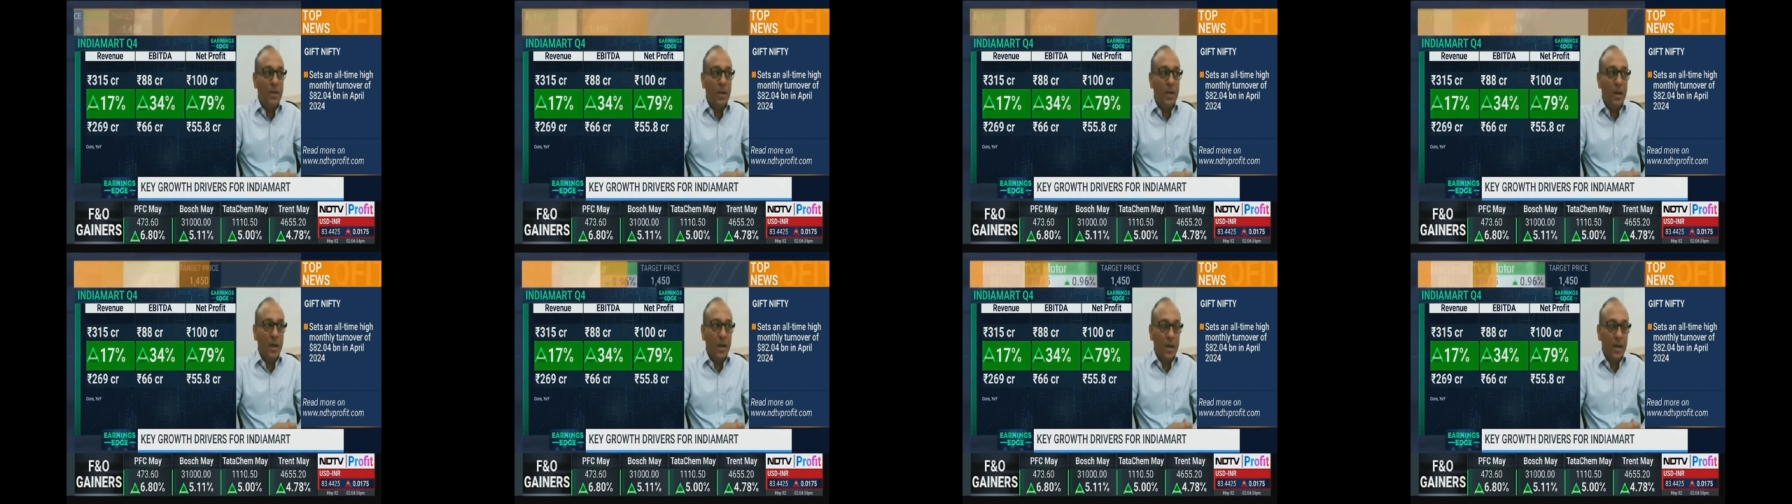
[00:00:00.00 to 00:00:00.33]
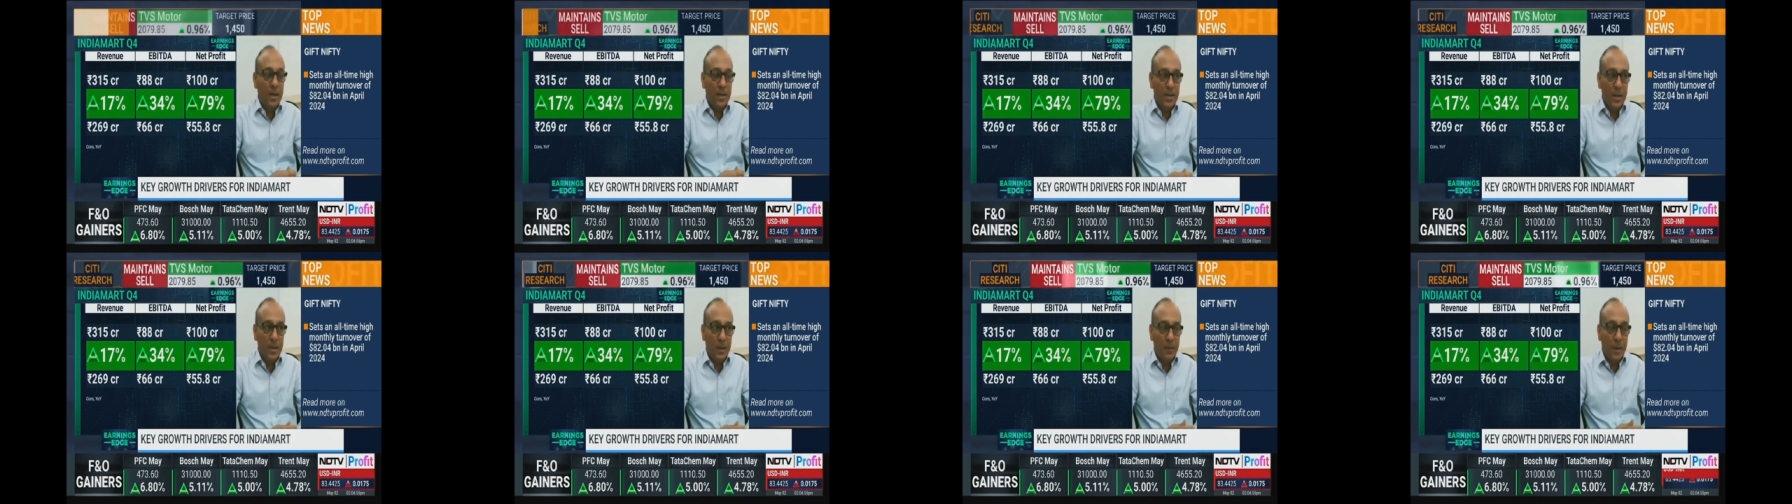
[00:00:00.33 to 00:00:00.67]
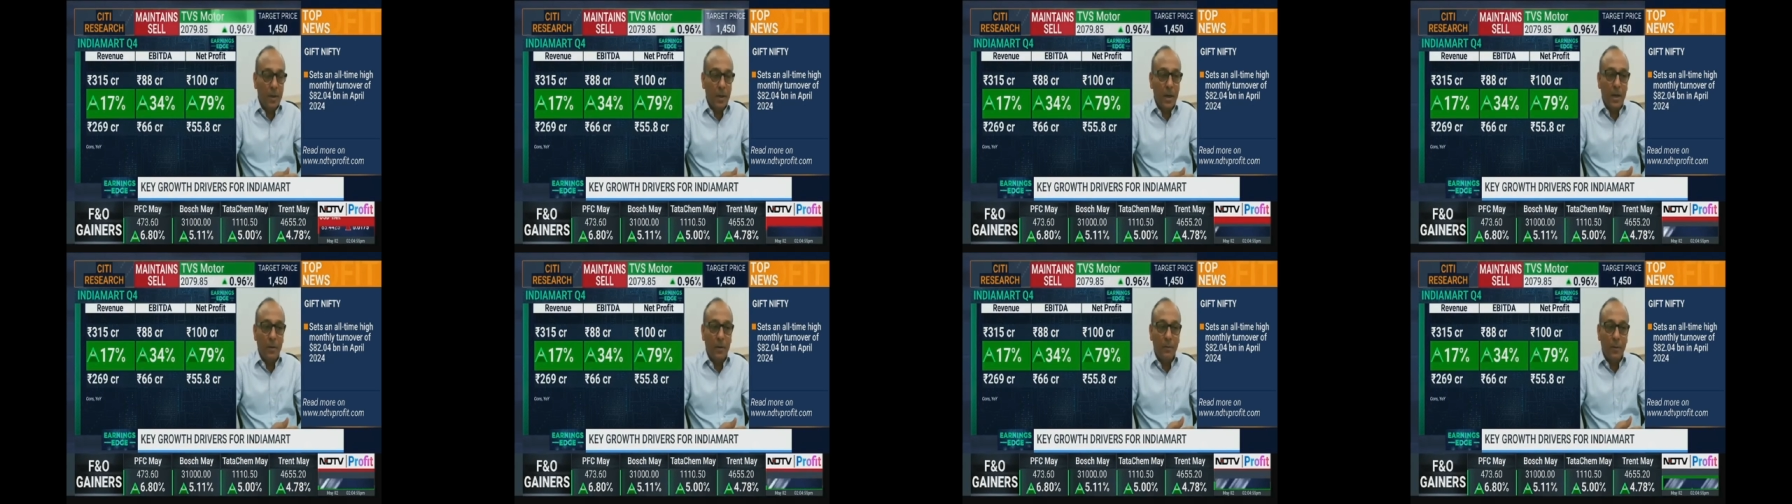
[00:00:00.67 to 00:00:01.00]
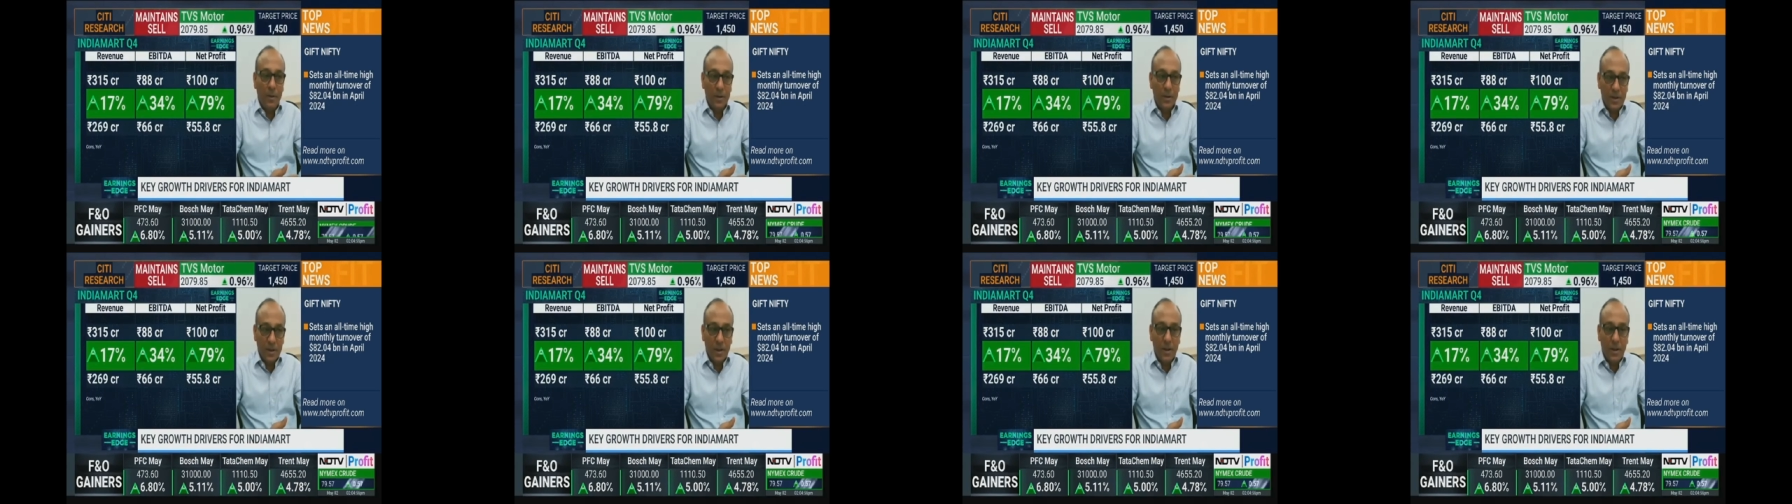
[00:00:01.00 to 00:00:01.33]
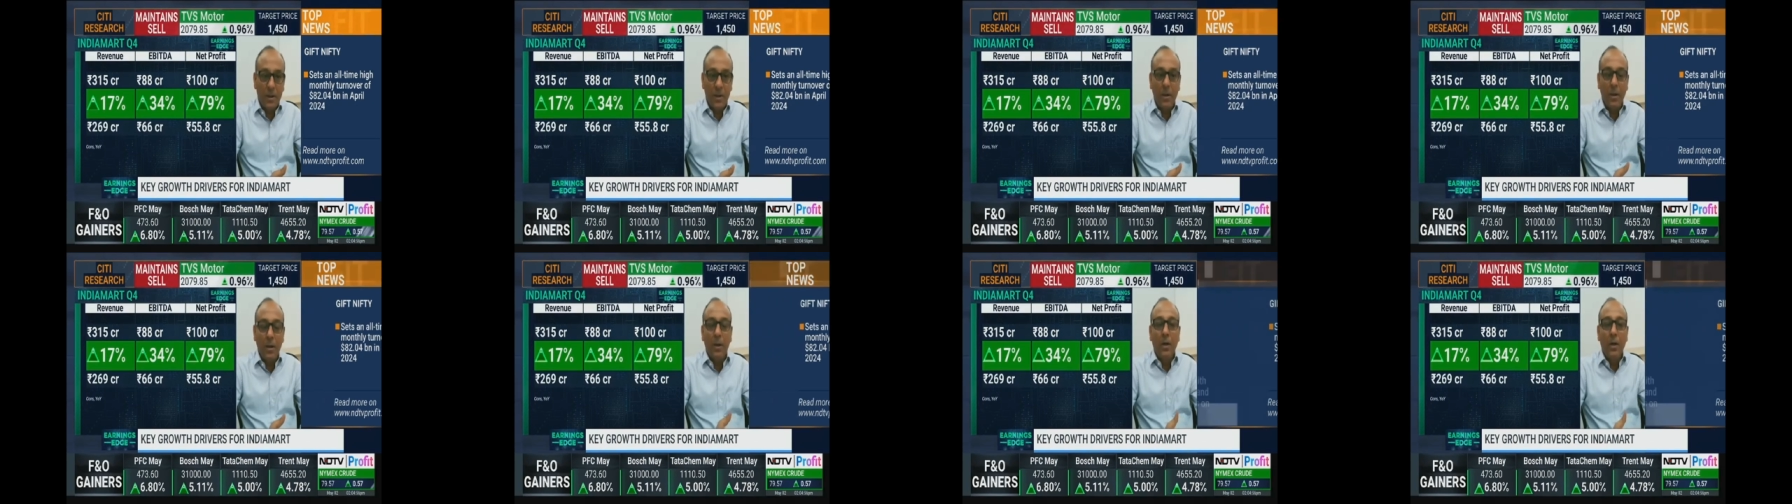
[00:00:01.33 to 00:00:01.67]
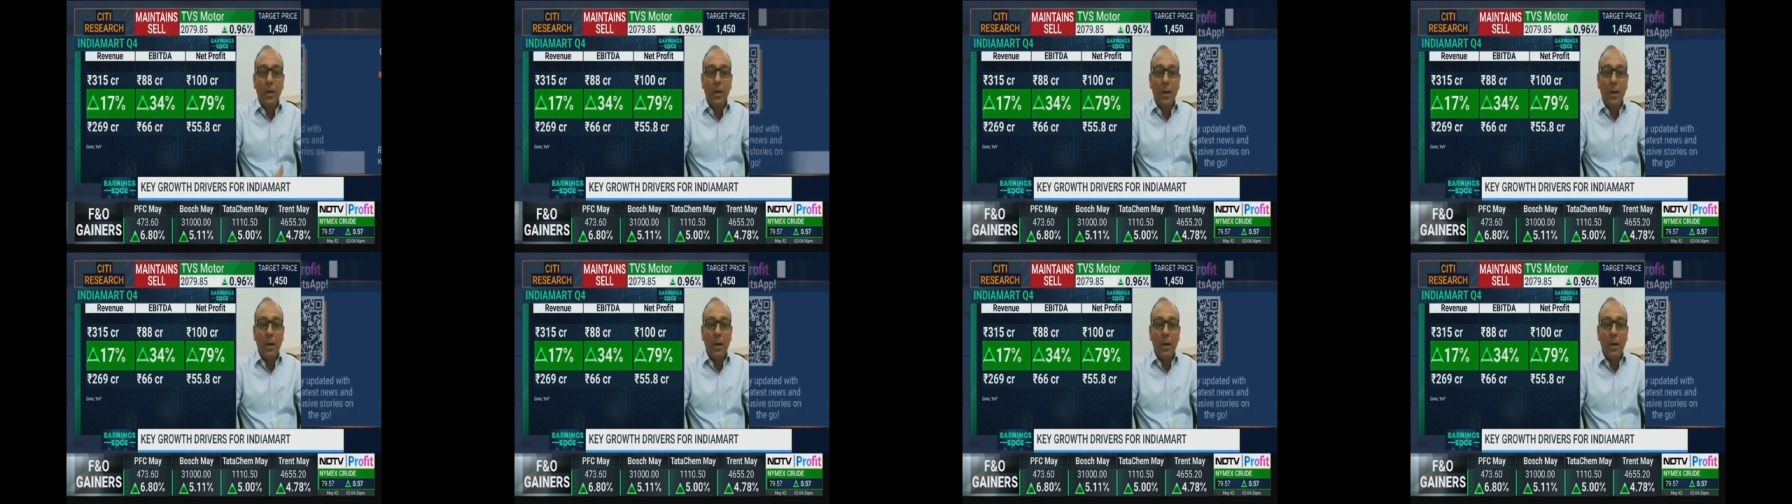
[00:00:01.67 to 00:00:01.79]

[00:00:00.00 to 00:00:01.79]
monthly and silver annual churn.